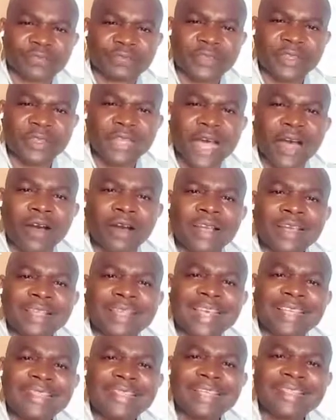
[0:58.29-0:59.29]
Now,
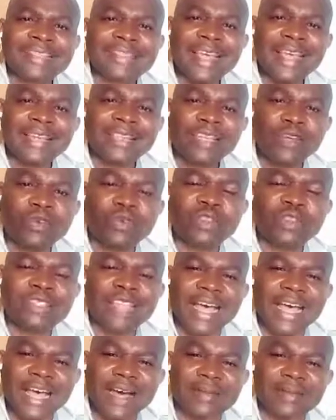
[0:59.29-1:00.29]
there's a technical
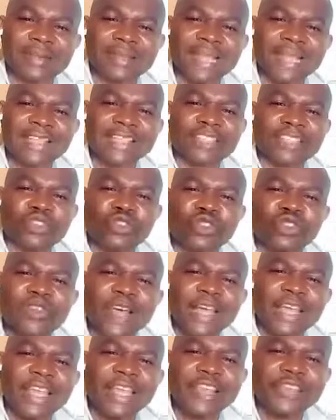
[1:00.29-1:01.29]
term that is
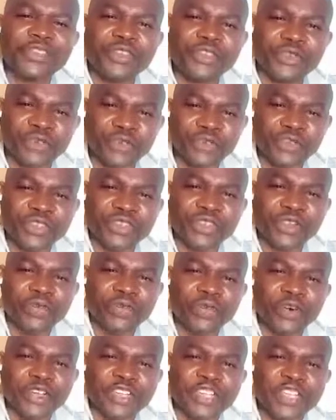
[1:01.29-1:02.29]
usually used
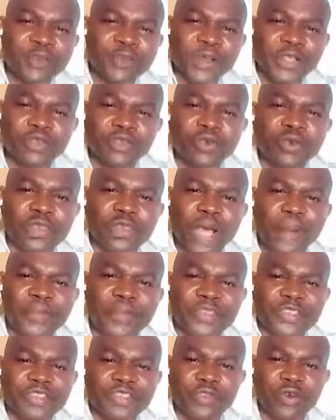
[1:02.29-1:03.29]
for these particular
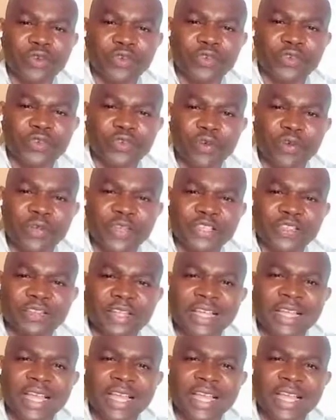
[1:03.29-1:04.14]
pieces of information,